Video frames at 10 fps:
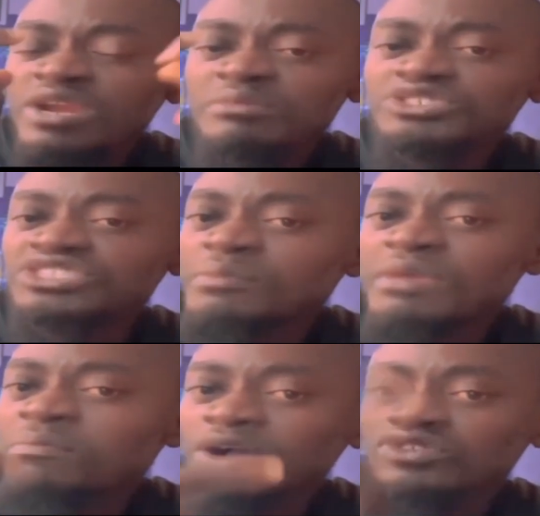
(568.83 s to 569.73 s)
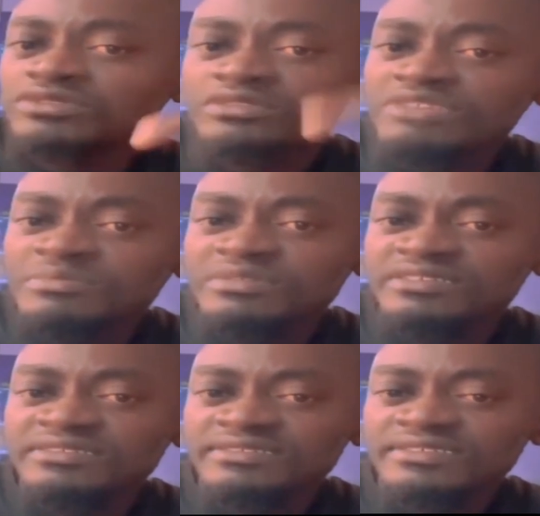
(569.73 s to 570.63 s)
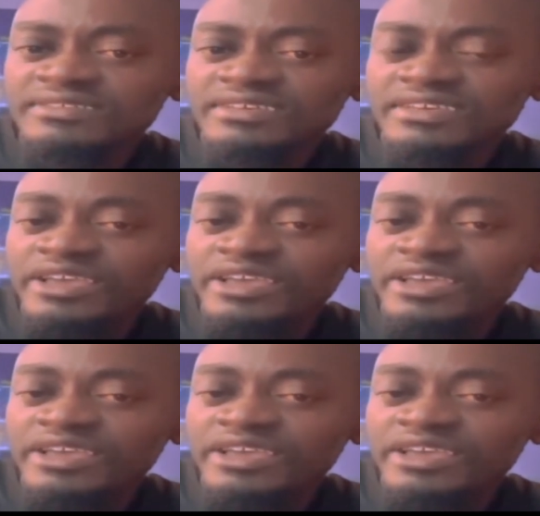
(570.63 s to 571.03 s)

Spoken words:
As Wakasa Bintin, Ebersen.